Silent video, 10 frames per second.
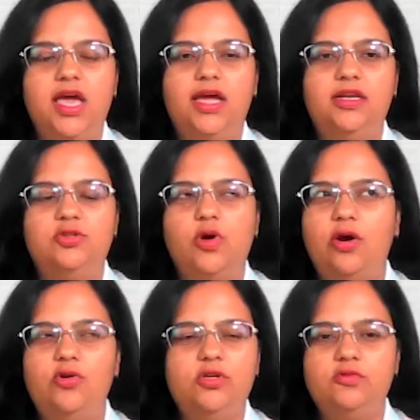And so,
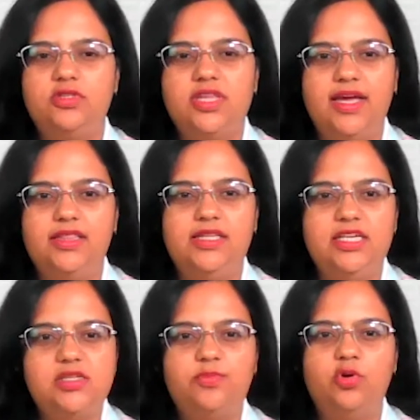how do you think
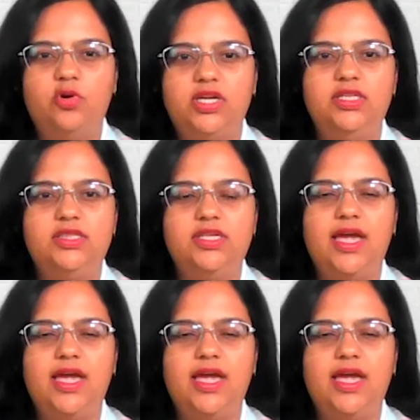these proteins